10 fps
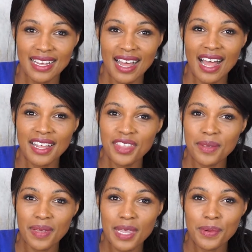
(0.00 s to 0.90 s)
I
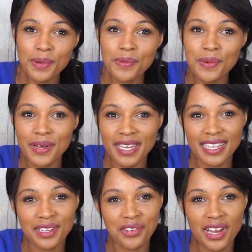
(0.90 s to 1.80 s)
think people who work
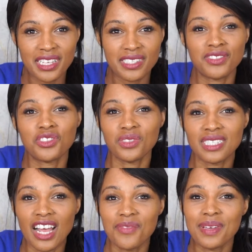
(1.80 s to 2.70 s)
in the creative industries
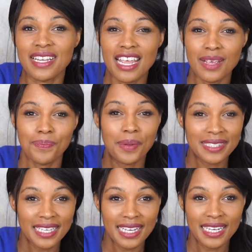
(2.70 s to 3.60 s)
have been hit
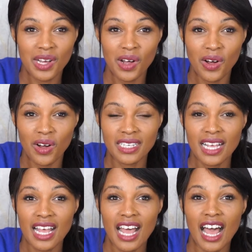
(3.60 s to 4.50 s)
particularly hard
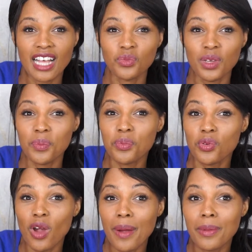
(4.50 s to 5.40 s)
as we are
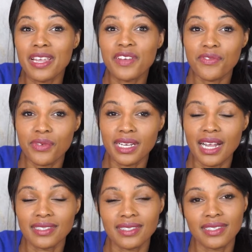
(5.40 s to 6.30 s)
primarily
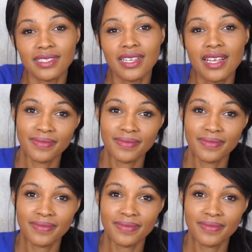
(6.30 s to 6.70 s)
freelancers,